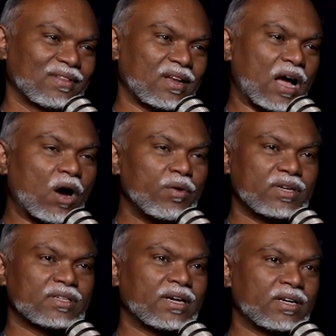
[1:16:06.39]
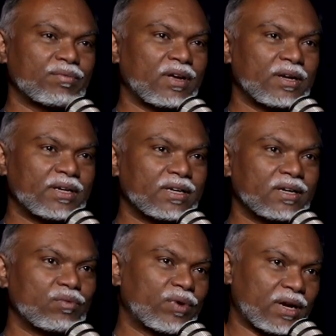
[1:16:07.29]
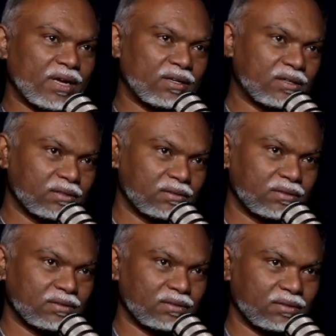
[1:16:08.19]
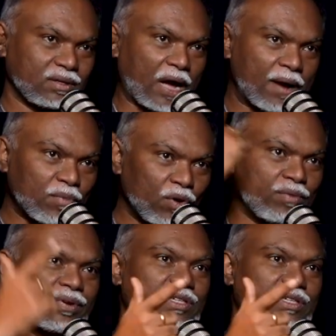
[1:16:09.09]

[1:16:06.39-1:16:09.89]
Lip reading: How it is get validated when I'm always